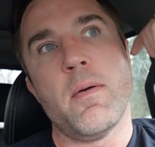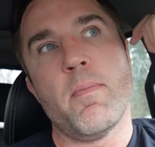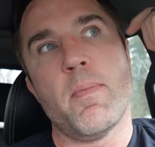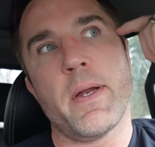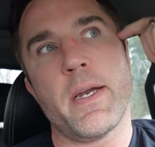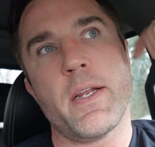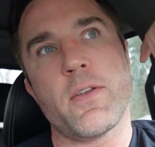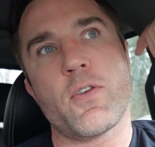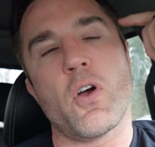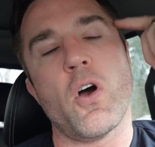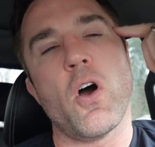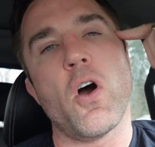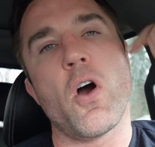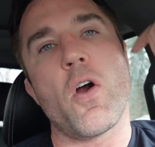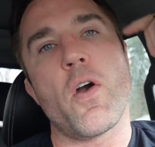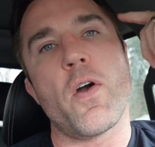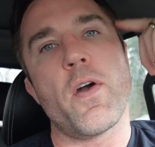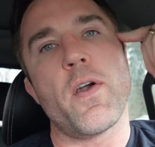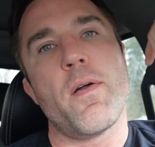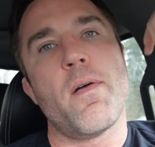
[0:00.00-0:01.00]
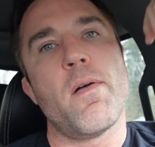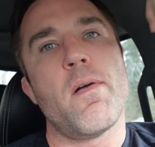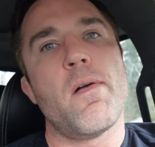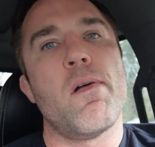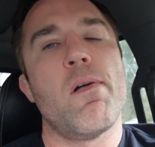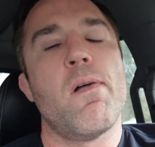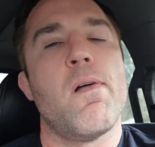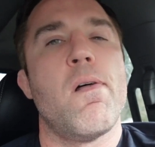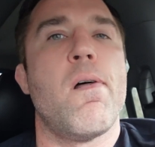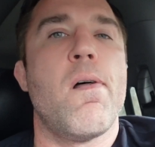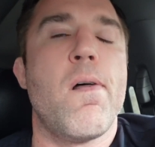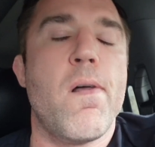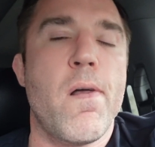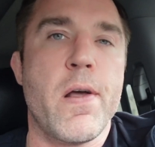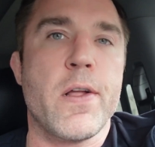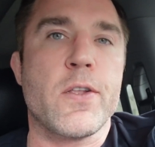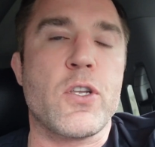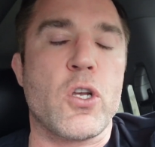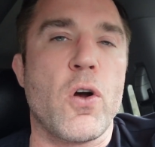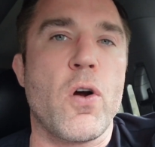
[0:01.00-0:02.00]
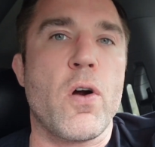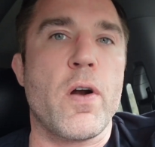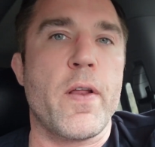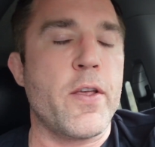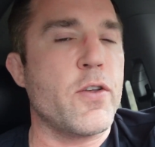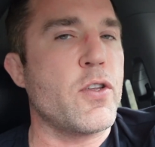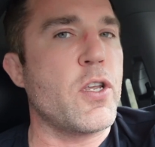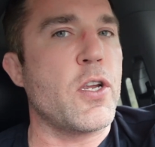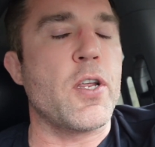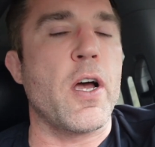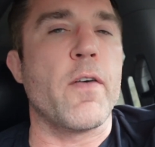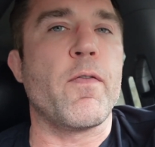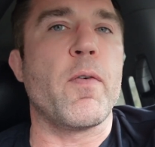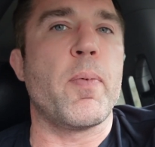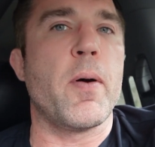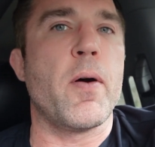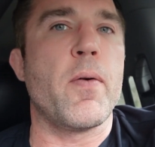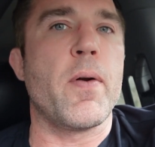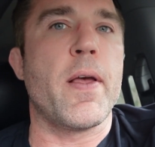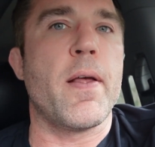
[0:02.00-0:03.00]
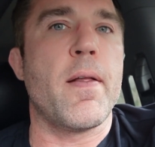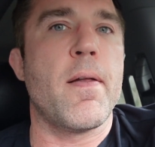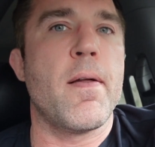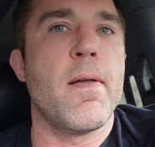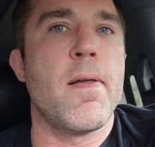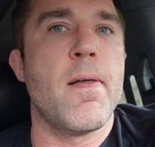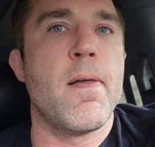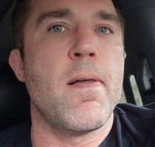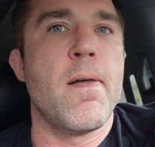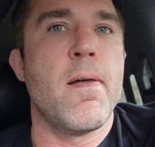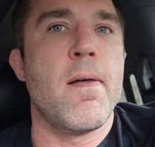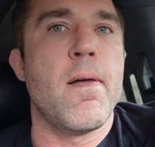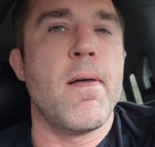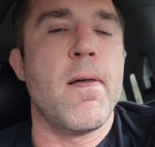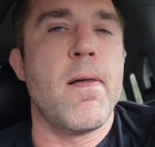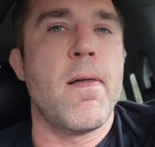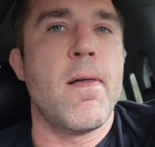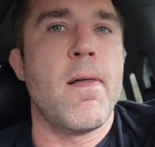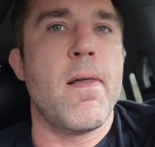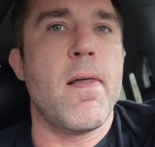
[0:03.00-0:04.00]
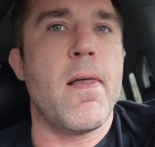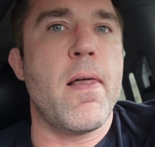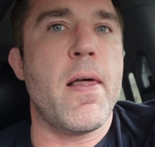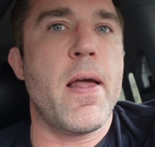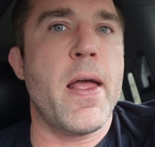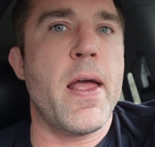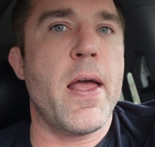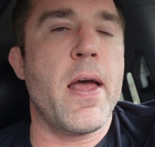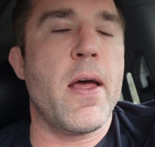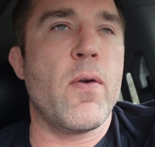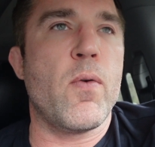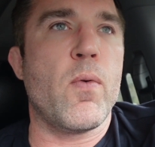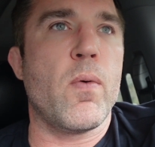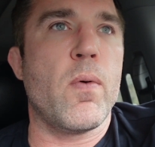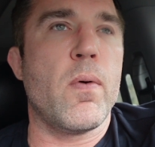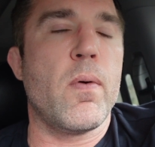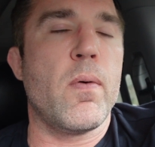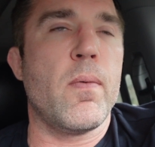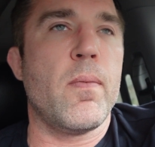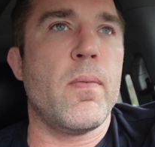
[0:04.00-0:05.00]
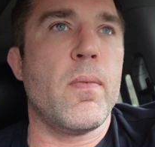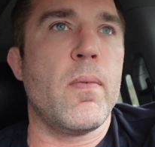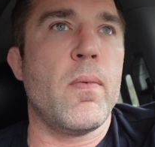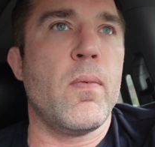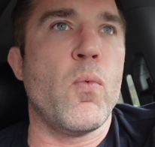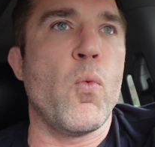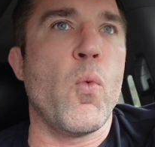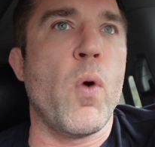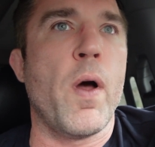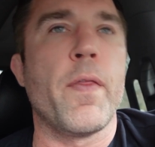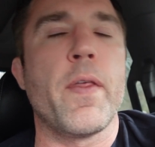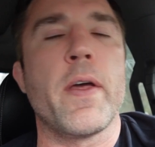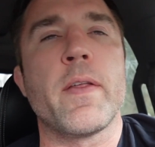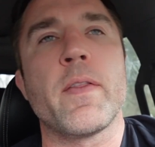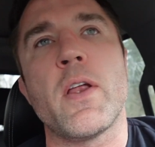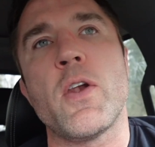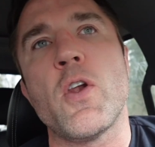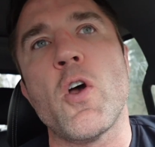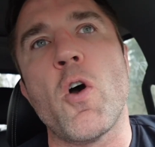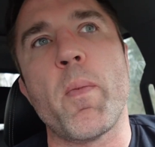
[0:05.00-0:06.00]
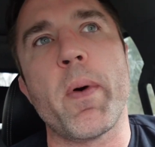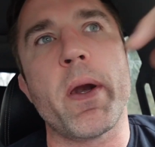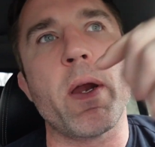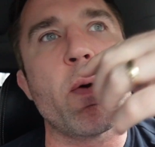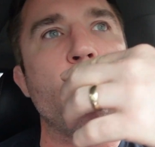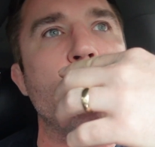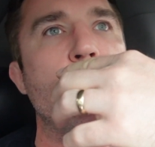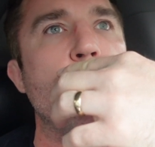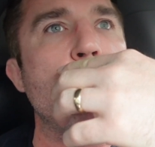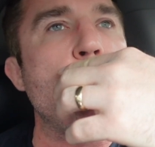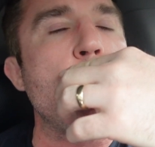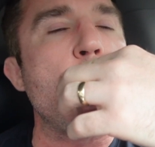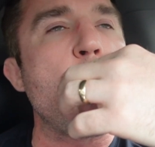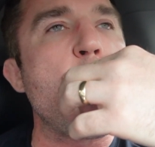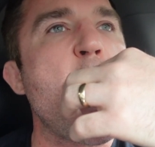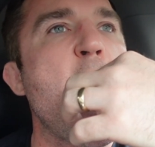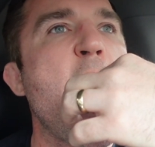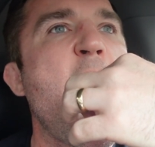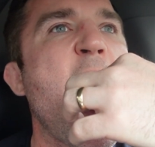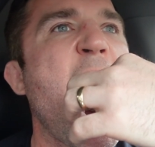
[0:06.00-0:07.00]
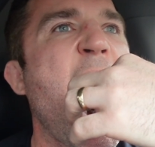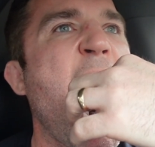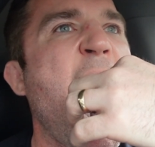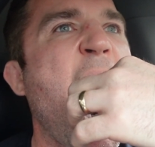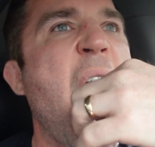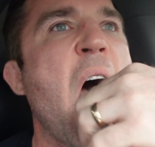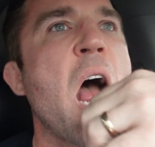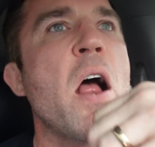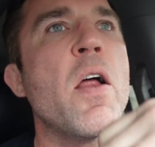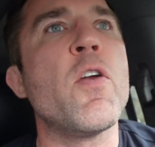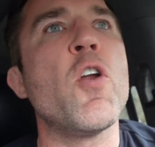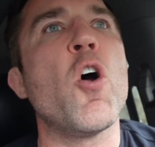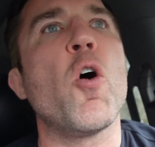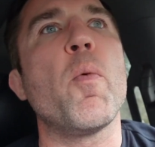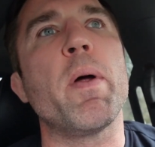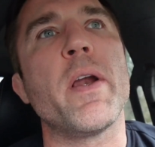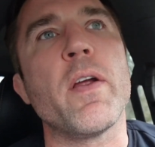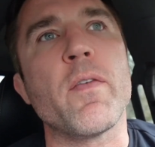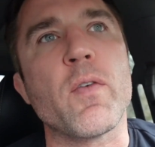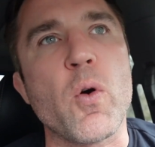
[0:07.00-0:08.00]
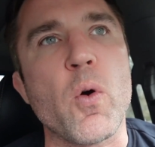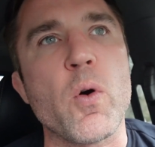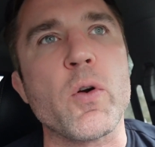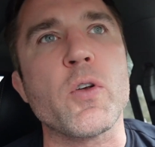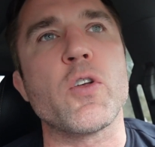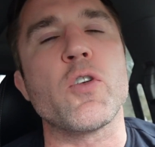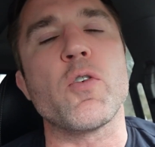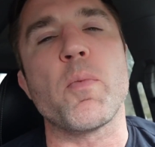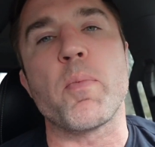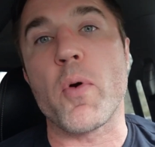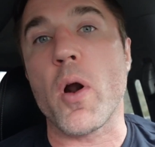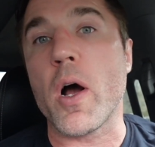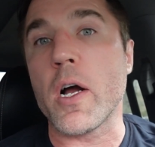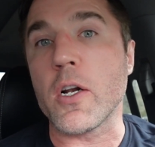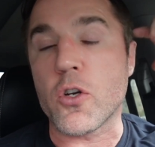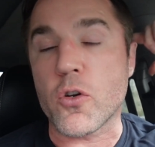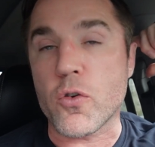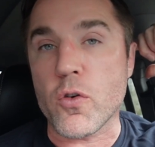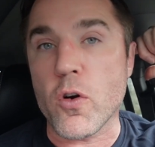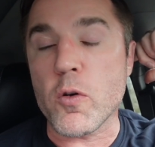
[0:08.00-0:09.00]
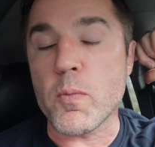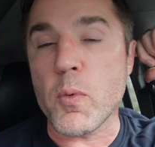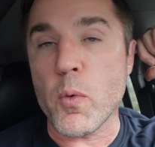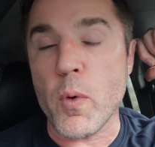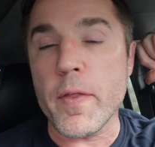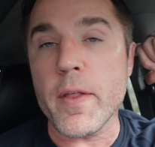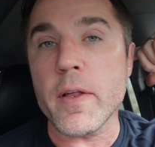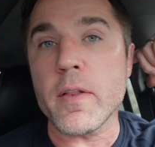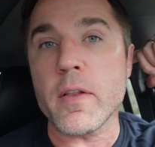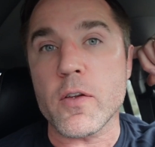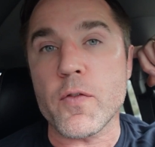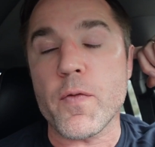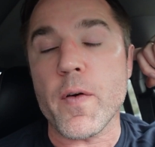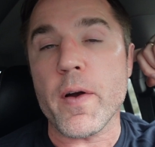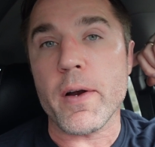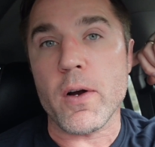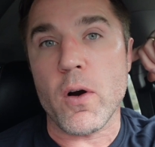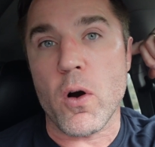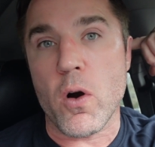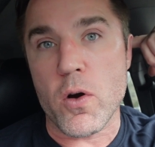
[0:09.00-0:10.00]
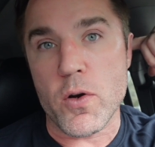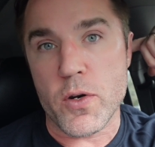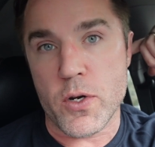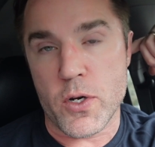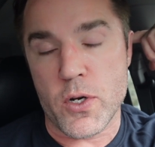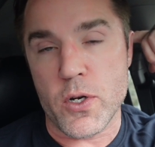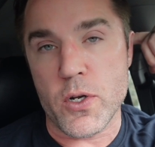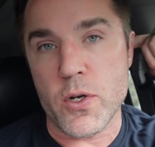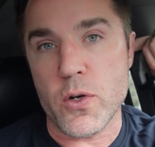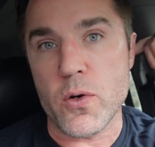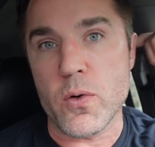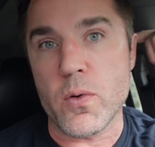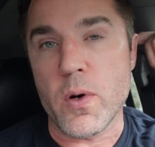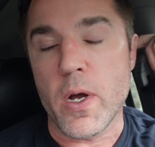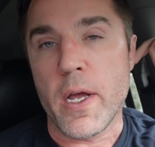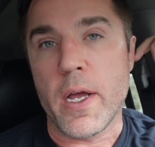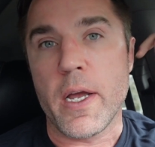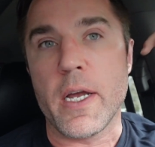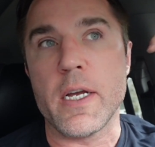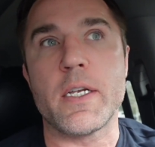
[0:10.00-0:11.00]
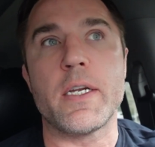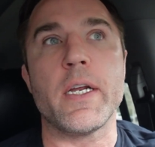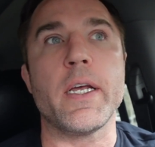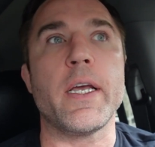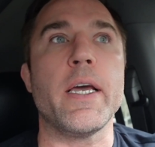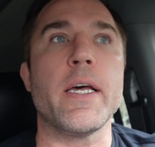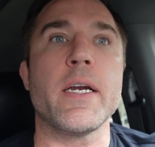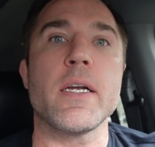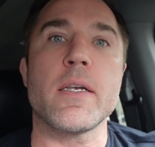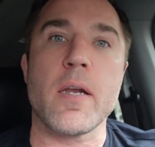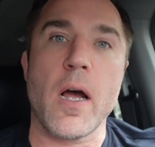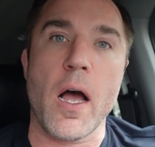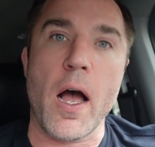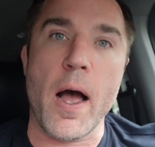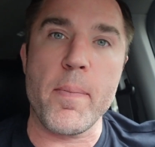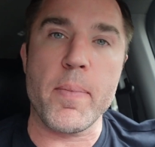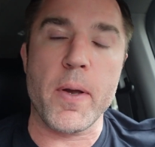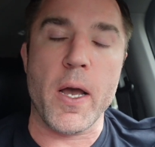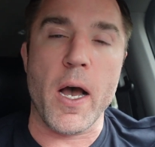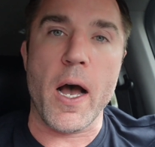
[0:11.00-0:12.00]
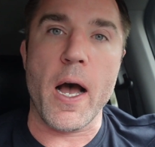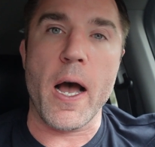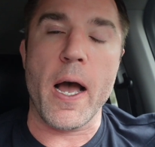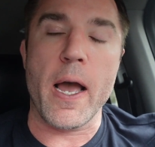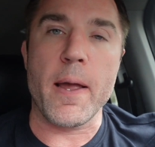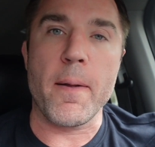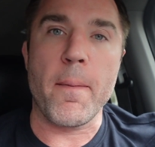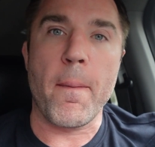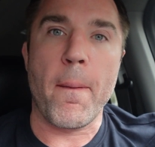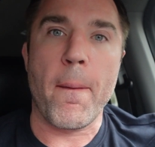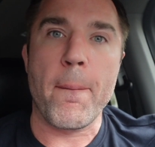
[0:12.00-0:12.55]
But it's hard. It's hard. It is a tough opponent. And one thing that nobody will do, nobody, of course, is a broad stroke, but one thing that's very hard to do is to get a top guy